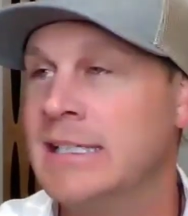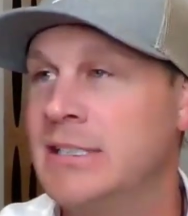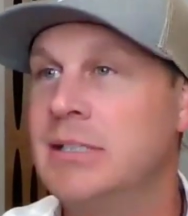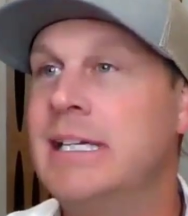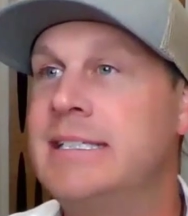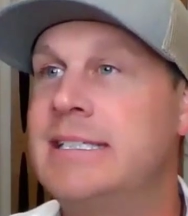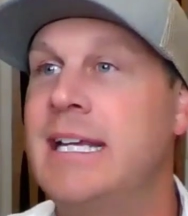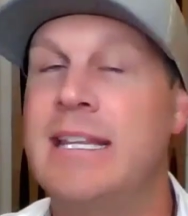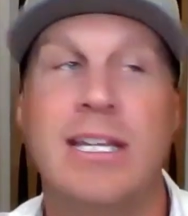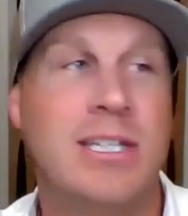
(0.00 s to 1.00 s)
So let's
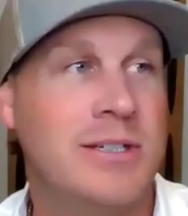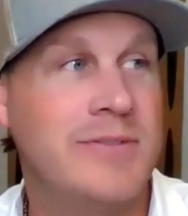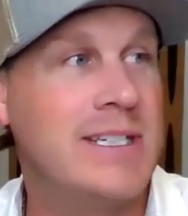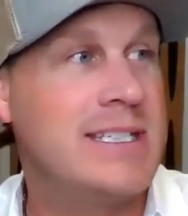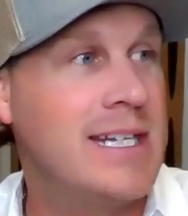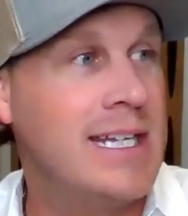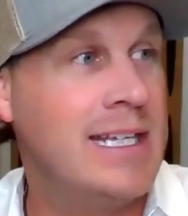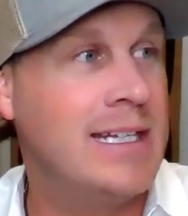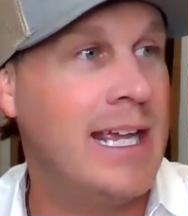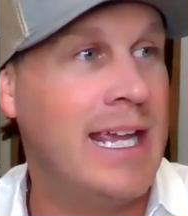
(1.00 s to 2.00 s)
say that you're
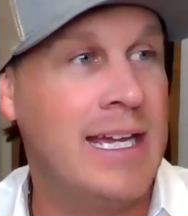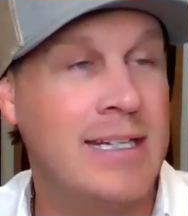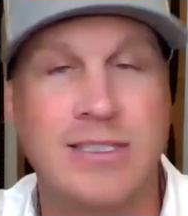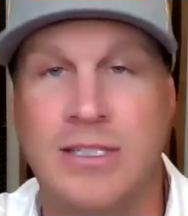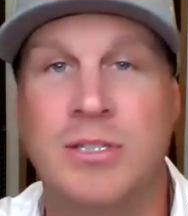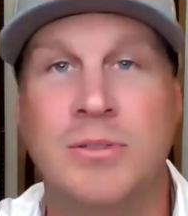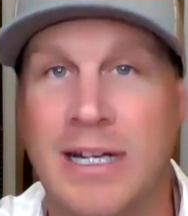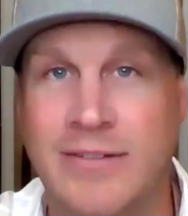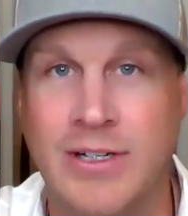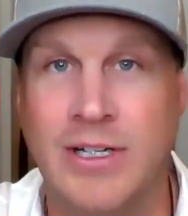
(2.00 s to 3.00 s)
visiting Aunt
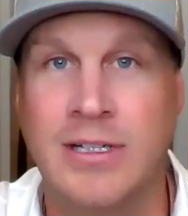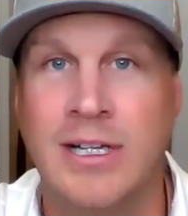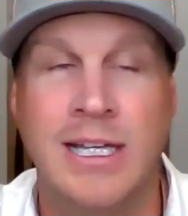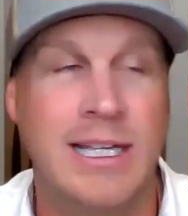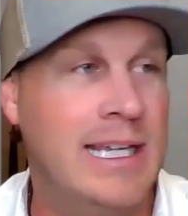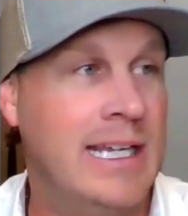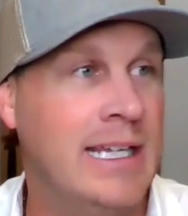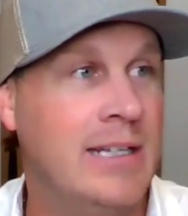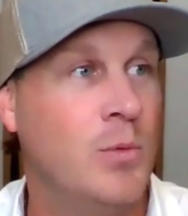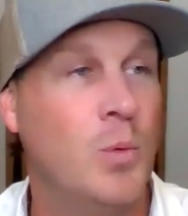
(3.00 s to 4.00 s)
whoever
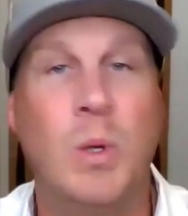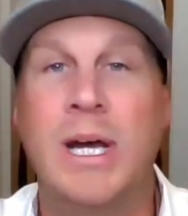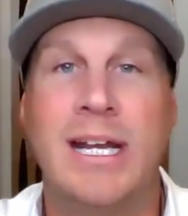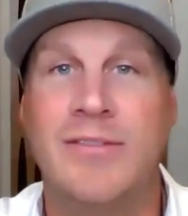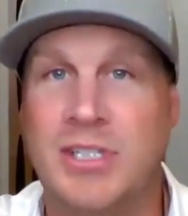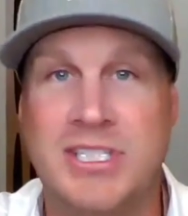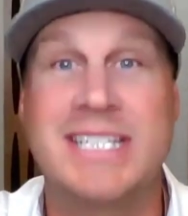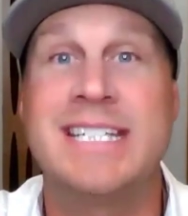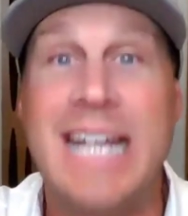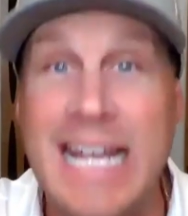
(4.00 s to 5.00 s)
in whatever
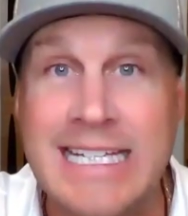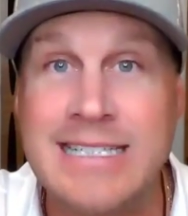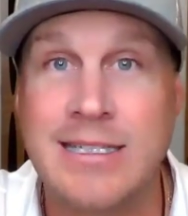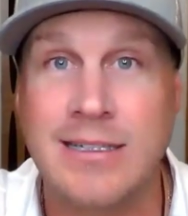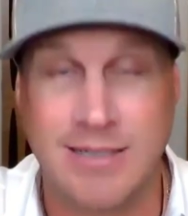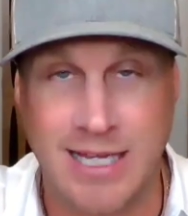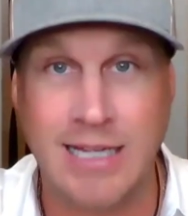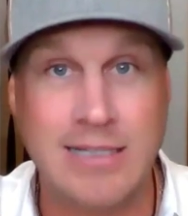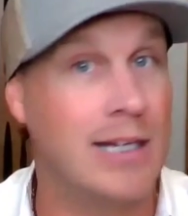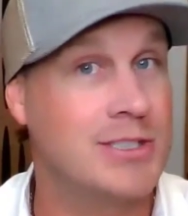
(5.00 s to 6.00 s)
state,
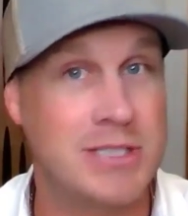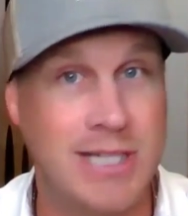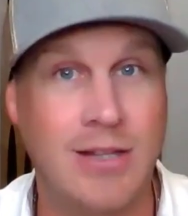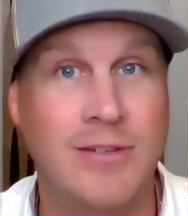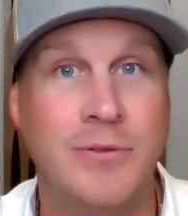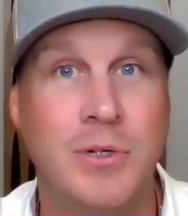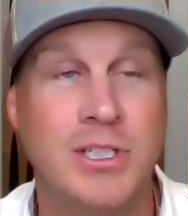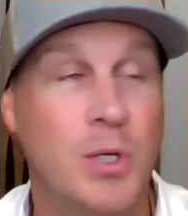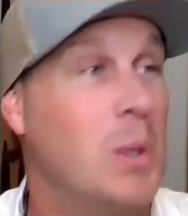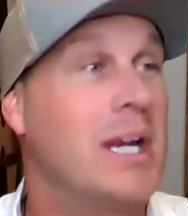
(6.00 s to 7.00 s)
okay, not just
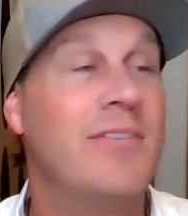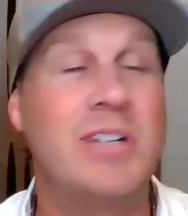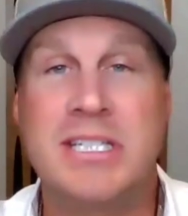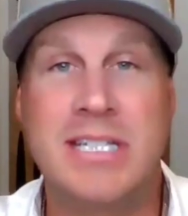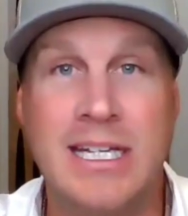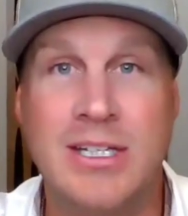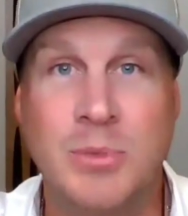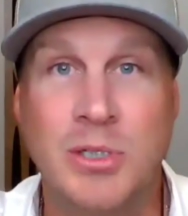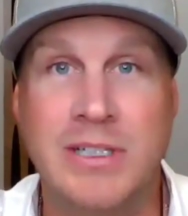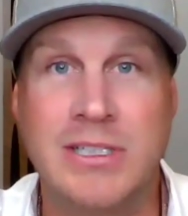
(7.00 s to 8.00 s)
California, whatever state
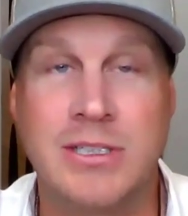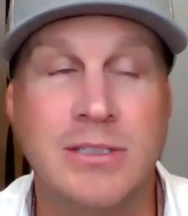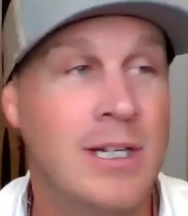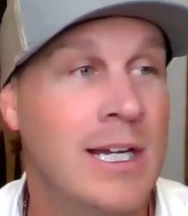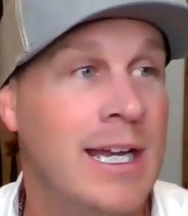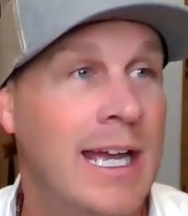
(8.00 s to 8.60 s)
you're moving to,